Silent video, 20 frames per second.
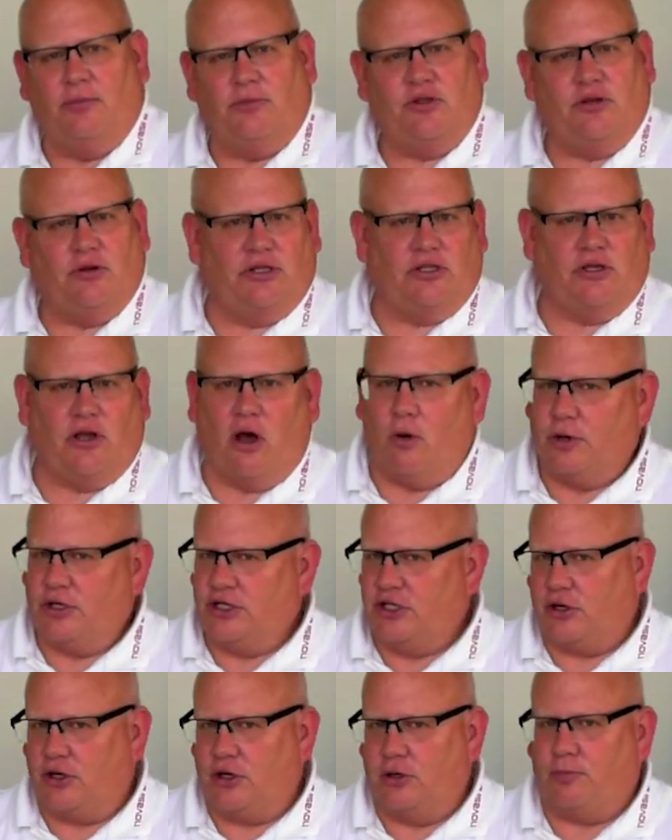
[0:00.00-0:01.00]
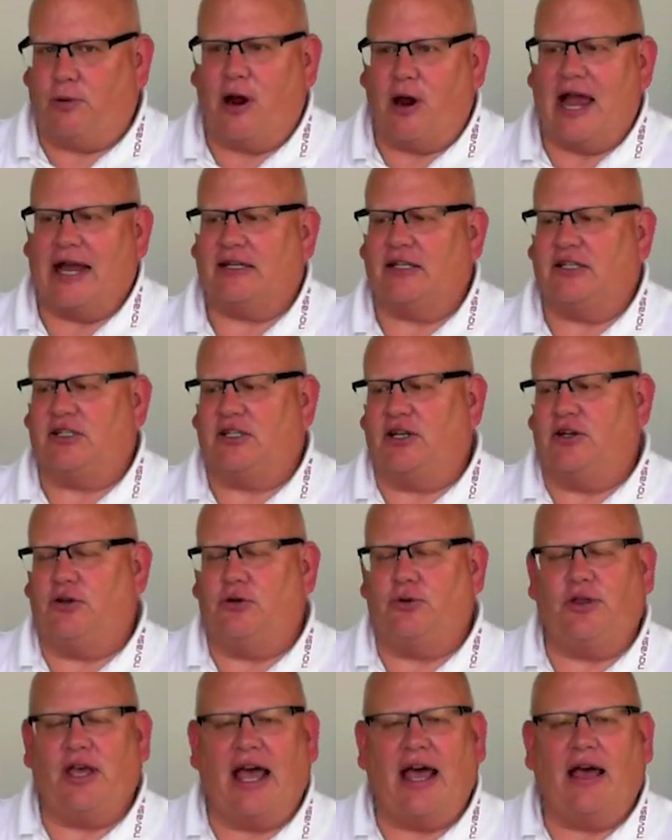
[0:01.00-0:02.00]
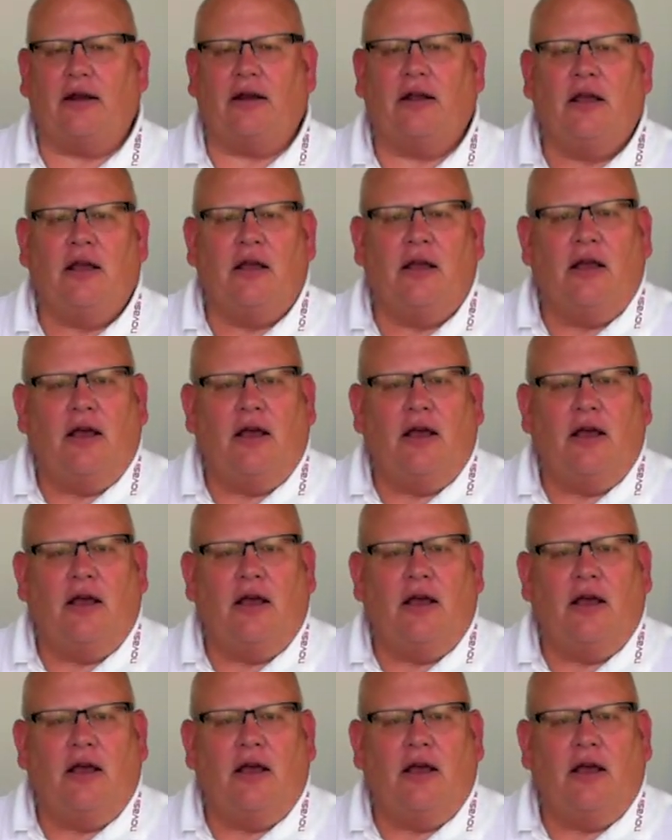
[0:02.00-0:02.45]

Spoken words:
So it's always a good practice to do that.